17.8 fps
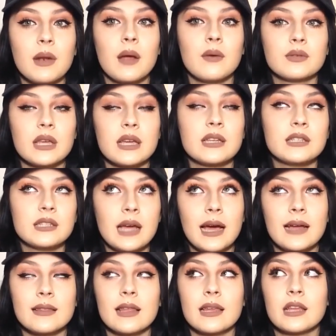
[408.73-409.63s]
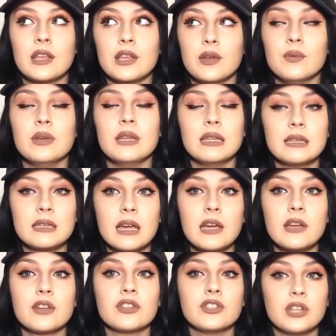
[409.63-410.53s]
and I was like, Dad, like, you need to
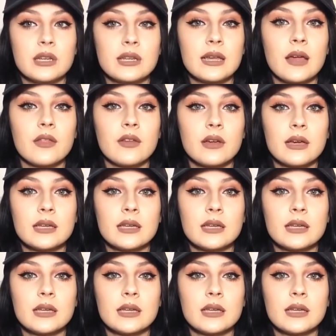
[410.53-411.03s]
get your shit together,